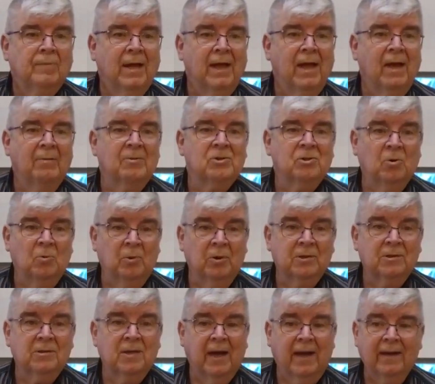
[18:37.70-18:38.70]
It was a
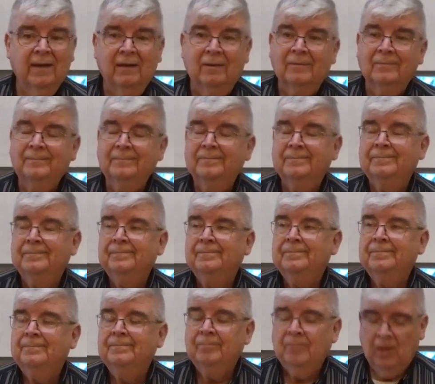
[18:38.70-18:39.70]
wood knot.
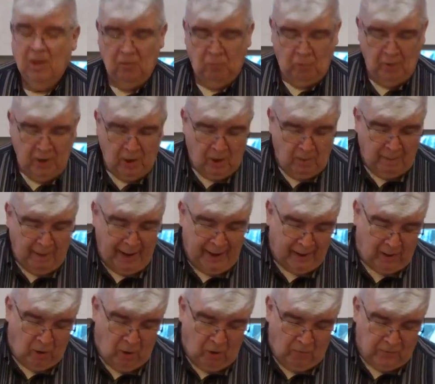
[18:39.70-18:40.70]
If we go
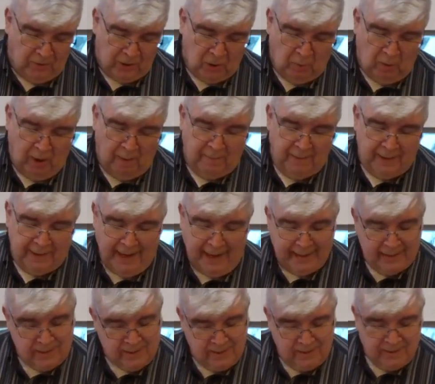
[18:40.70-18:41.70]
back over to what
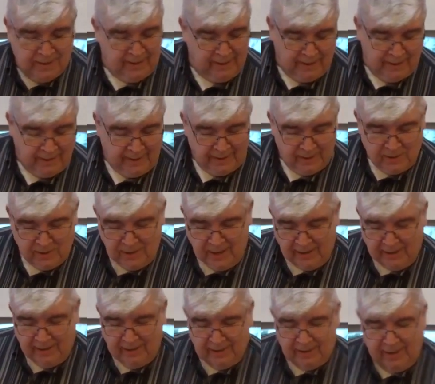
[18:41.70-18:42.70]
Manasseh did in
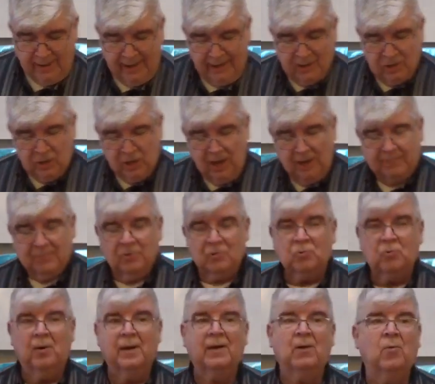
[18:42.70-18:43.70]
2 Kings chapter
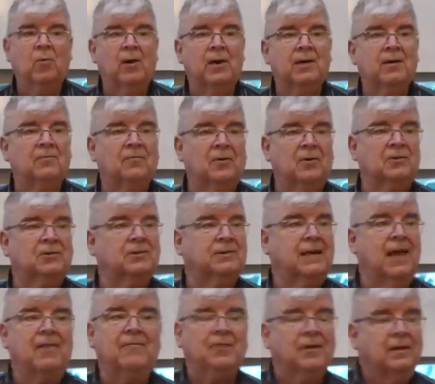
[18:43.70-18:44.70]
21 and verse
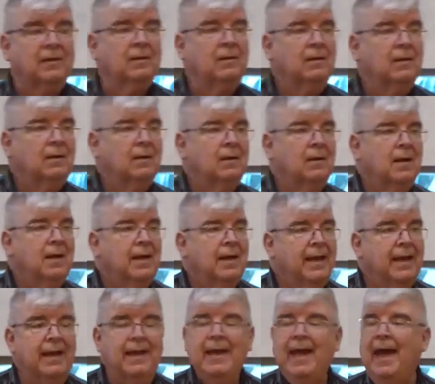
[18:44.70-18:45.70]
7,
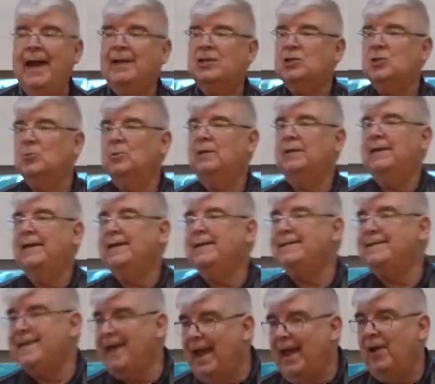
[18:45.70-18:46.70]
he
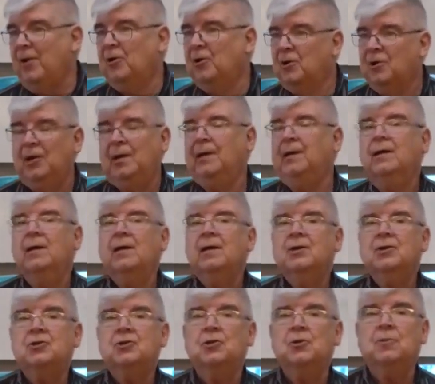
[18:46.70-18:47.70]
actually dared
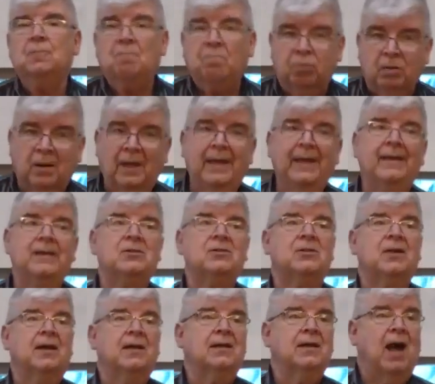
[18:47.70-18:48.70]
to place
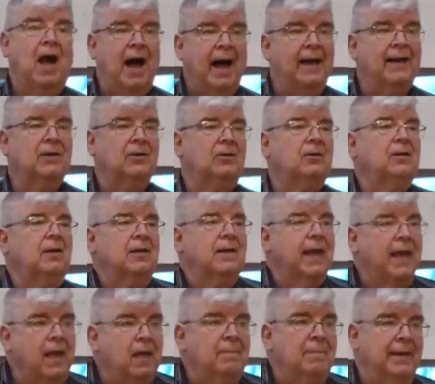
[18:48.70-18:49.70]
an idol,
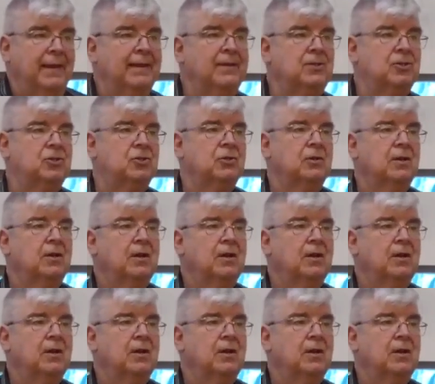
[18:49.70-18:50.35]
an image,